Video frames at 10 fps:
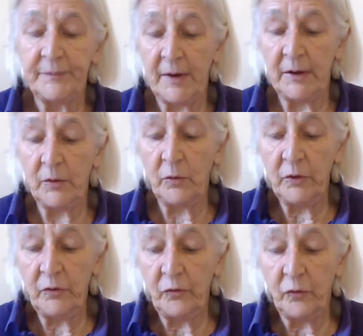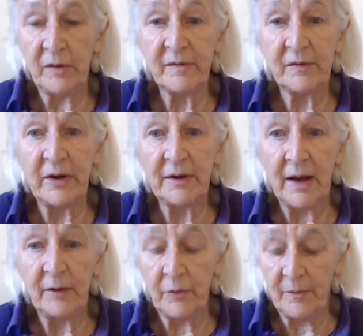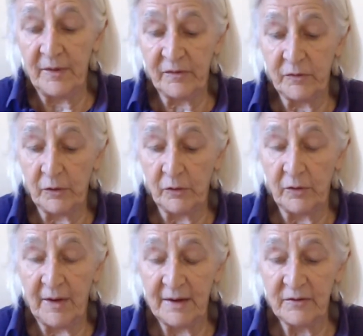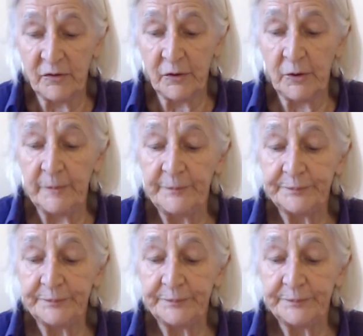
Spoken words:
Now in order to draw a straight line from this circle to that circle,